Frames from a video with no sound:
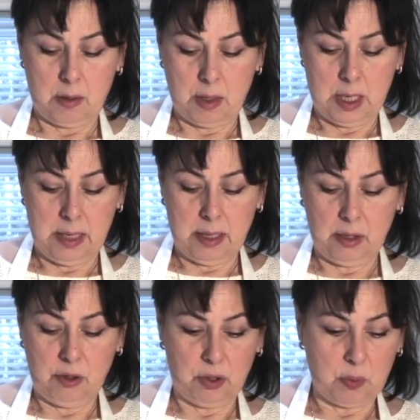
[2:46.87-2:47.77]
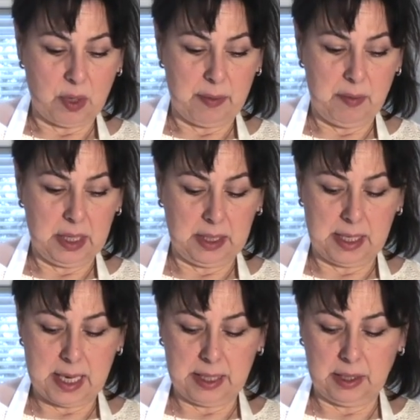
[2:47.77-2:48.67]
And then you just want to mix
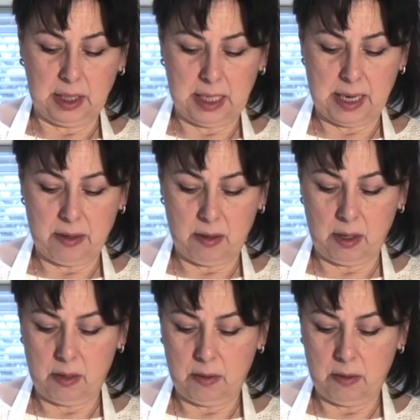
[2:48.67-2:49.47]
that together.